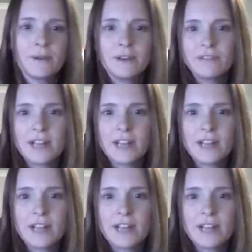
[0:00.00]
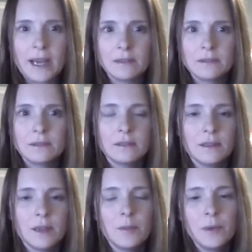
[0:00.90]
red flags are about
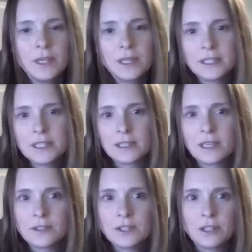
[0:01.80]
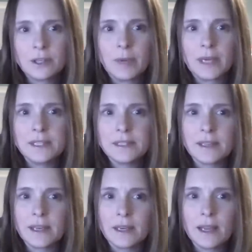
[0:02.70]
putting in a technology in our bodies
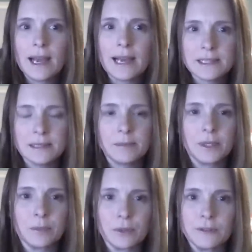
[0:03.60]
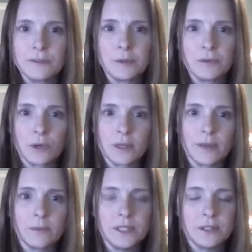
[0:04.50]
that hasn't been approved before,
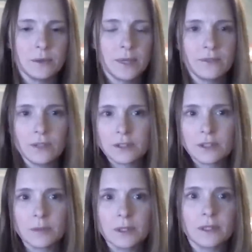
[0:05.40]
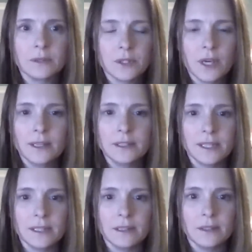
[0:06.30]
that we don't have long-term clinical trial
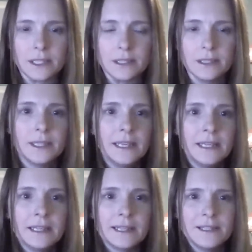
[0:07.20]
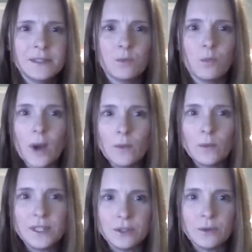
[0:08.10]
data on. It is what
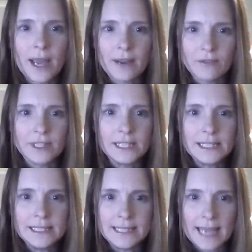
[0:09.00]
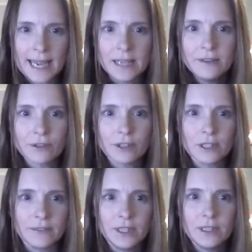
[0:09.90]
we do every day for a
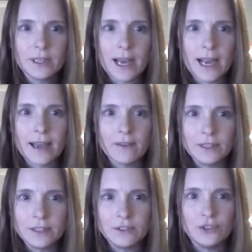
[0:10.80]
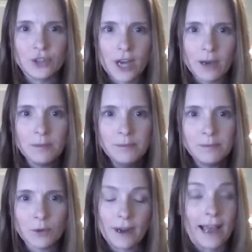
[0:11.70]
living. I have a job,
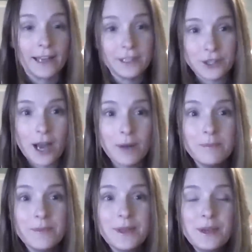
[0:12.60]
or had a job,